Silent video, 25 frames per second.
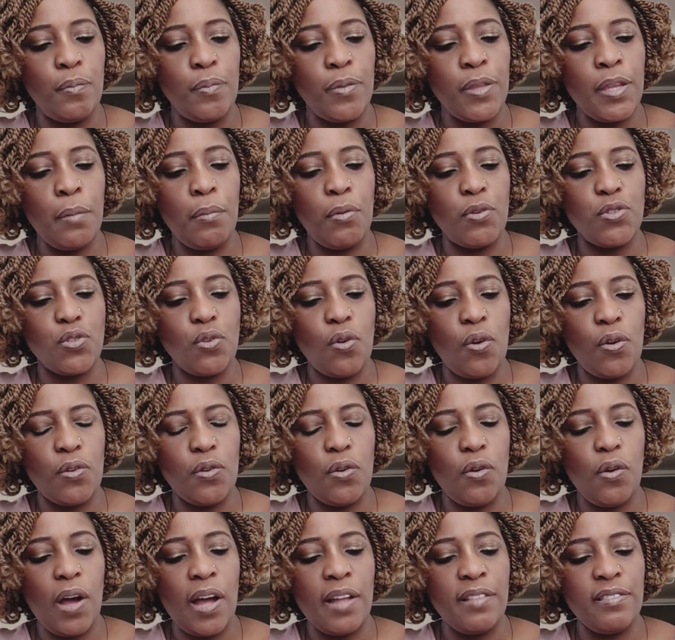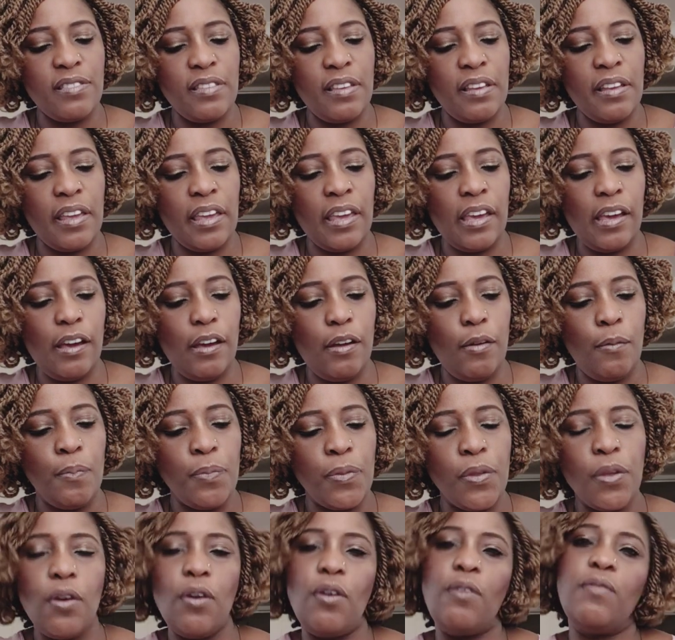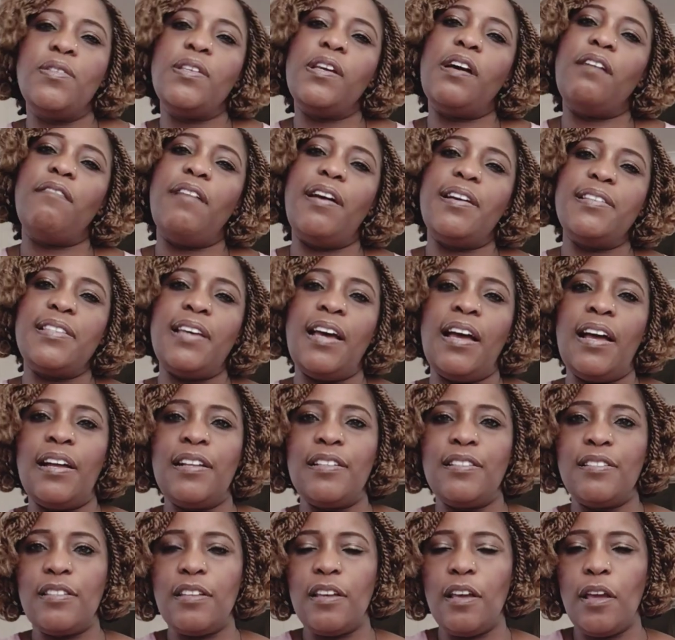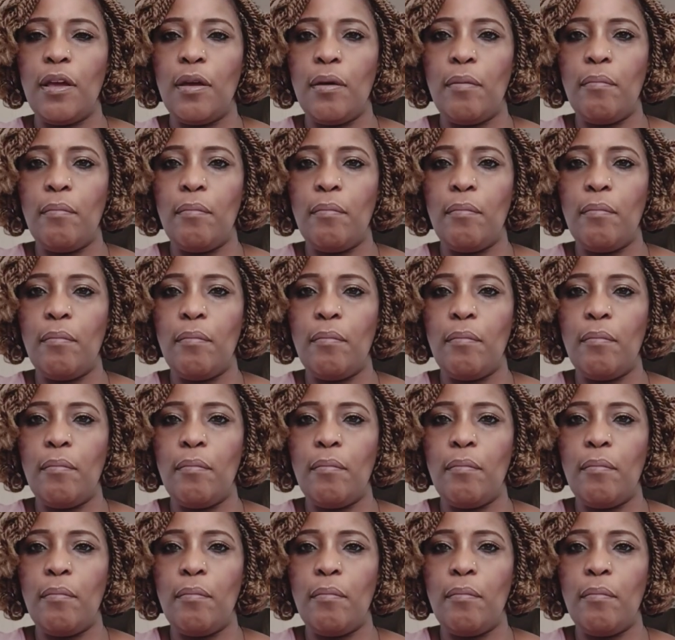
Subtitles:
they must honor and take care of their right-hand